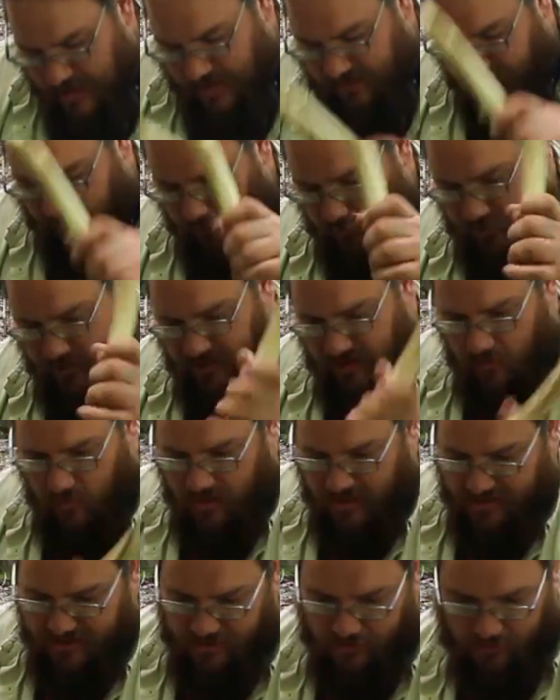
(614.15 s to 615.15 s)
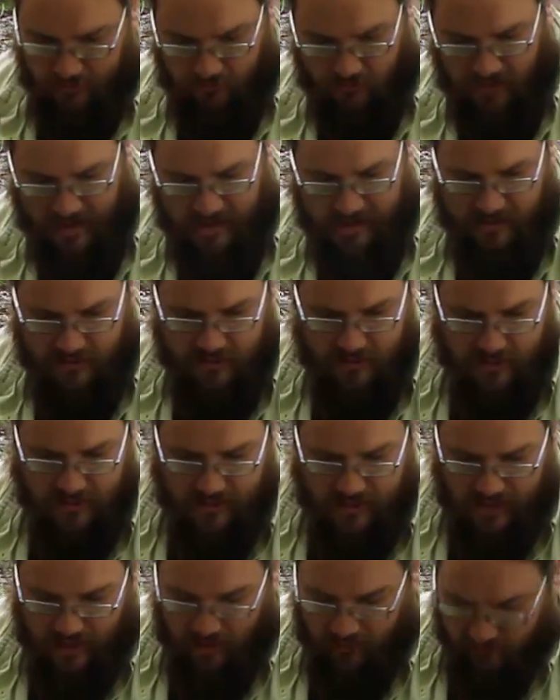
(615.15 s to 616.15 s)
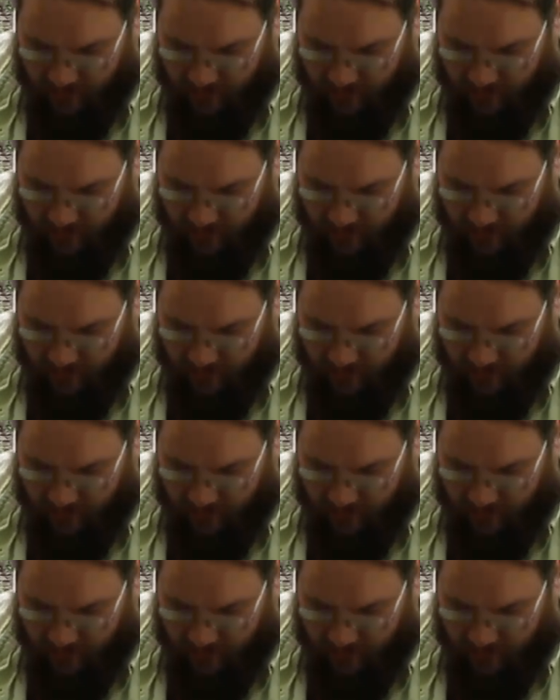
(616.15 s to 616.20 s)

If I really want to do it right, I'll